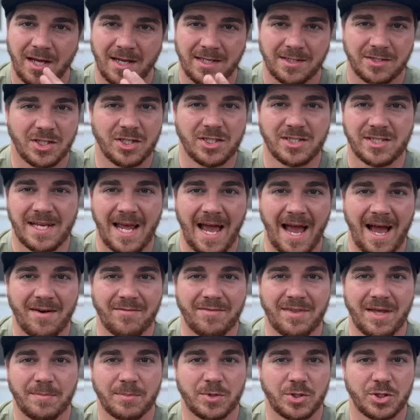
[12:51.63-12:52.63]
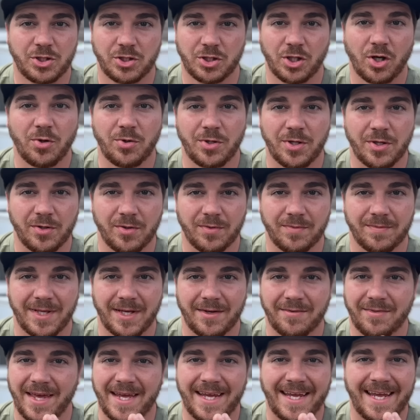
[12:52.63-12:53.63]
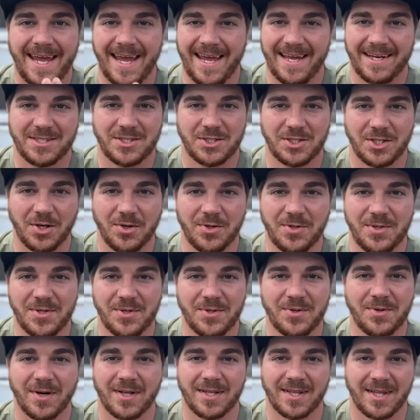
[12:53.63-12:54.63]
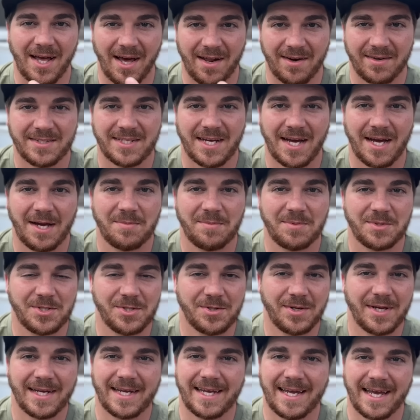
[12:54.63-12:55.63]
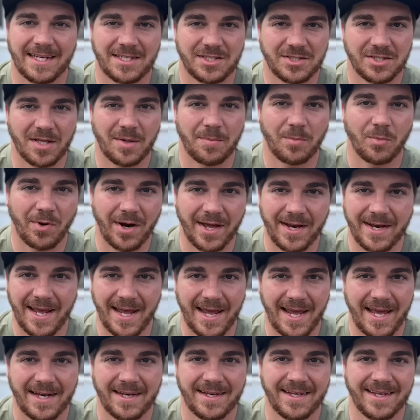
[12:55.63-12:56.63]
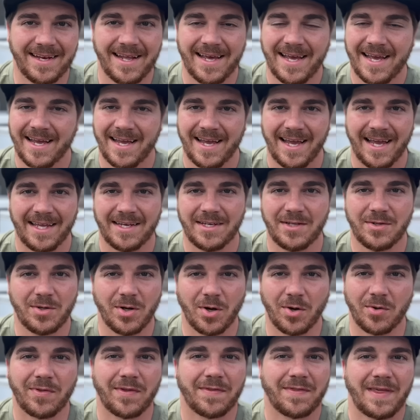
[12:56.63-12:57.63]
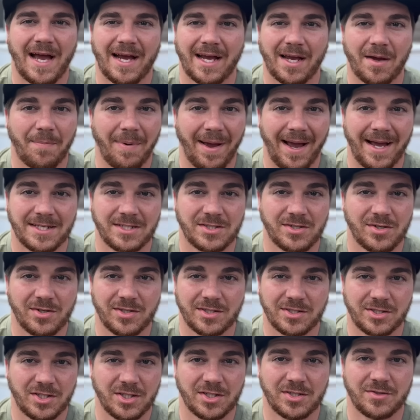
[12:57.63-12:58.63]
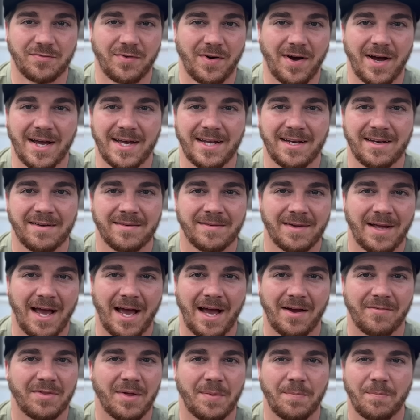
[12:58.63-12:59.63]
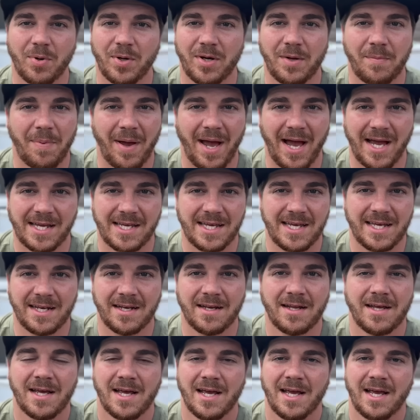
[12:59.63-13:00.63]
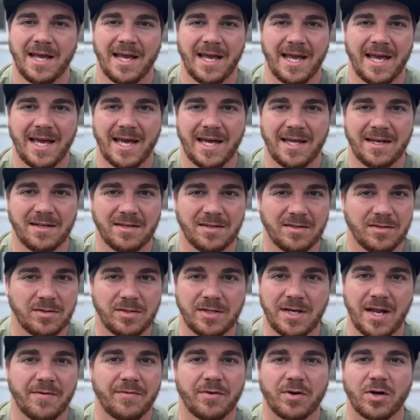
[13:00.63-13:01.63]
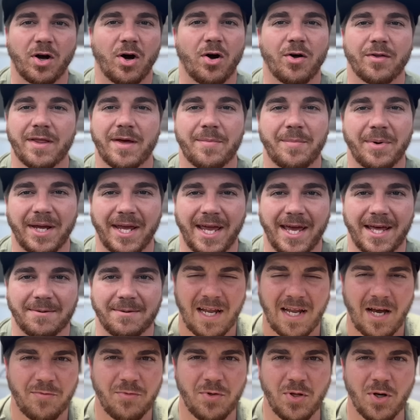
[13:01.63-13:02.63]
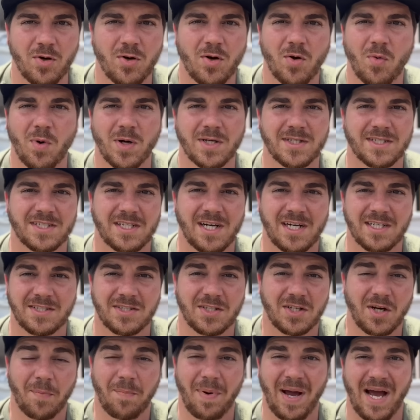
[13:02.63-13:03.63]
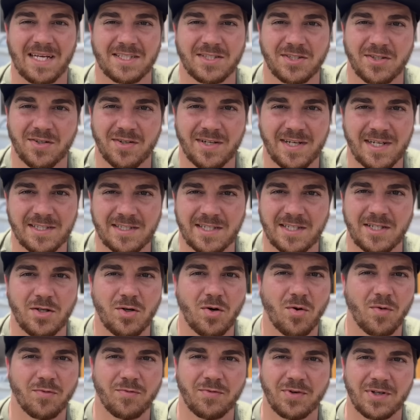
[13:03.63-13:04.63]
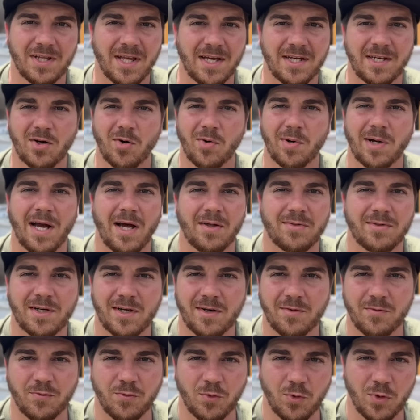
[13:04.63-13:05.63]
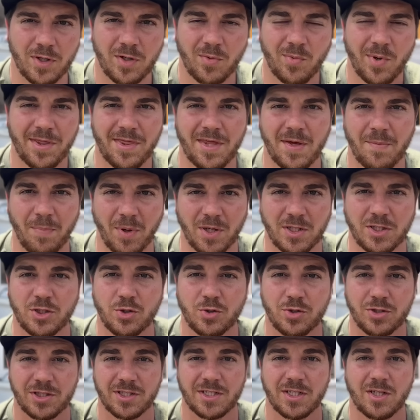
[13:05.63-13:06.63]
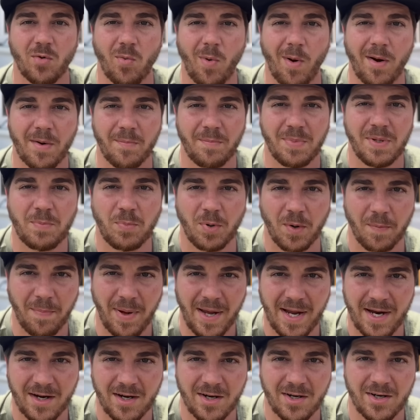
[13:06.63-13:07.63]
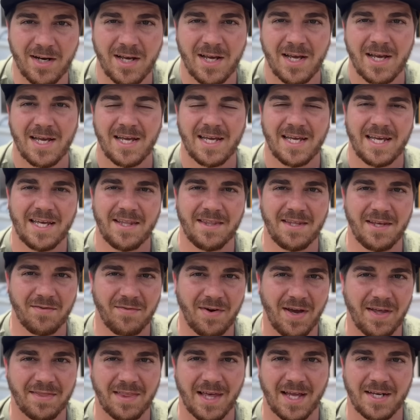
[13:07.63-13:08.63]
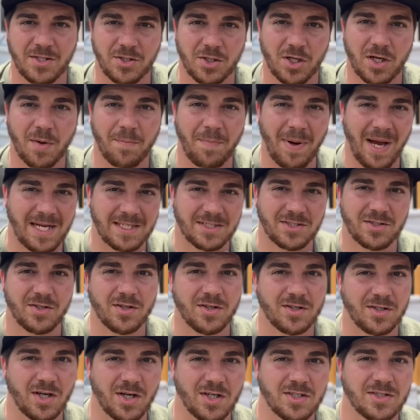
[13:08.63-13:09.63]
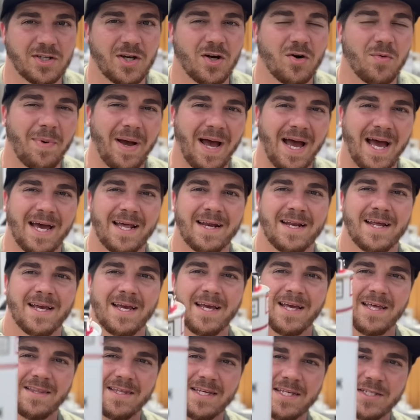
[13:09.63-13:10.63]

just have them show you. If they can't show you, a lot of times you can catch them red-handed, and you know that that capacitor is just fine. Have them put it back in and never call them again. if you don't know what size your capacitor is and you don't feel like going out there and fooling with it, but you still want to be prepared in the event that your capacitor does go bad, the